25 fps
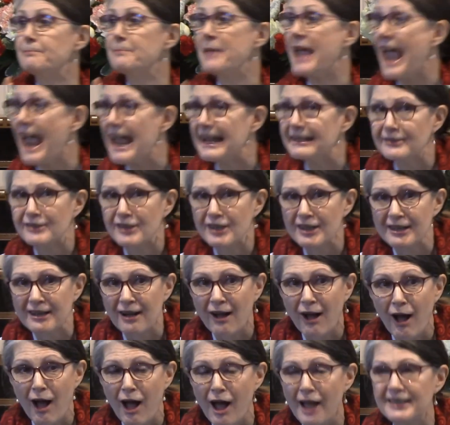
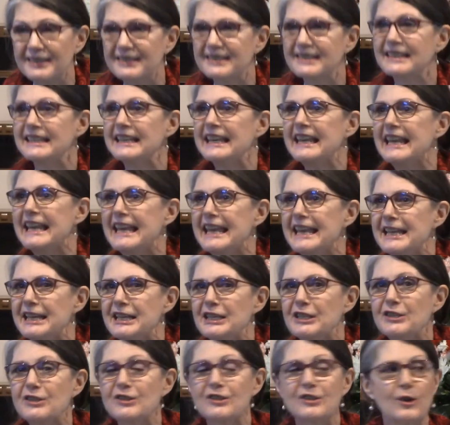Pentecost
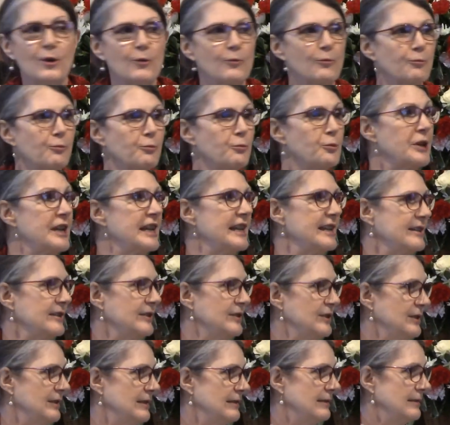is
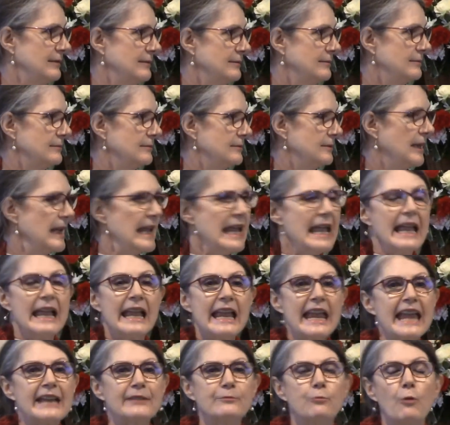real.
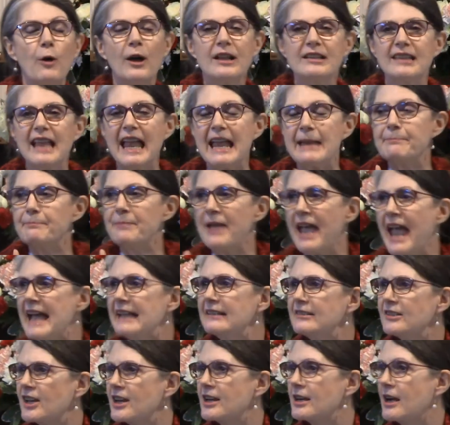It was a
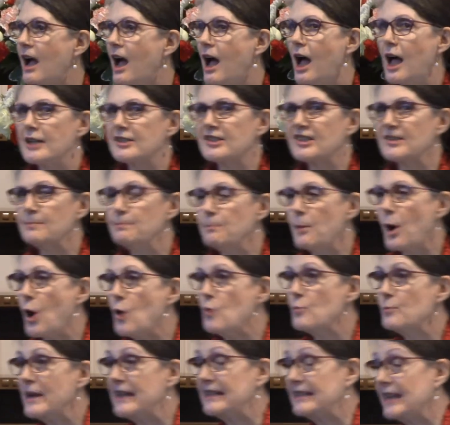Pentecost
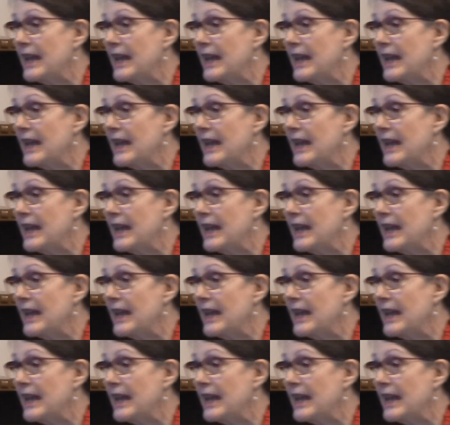moment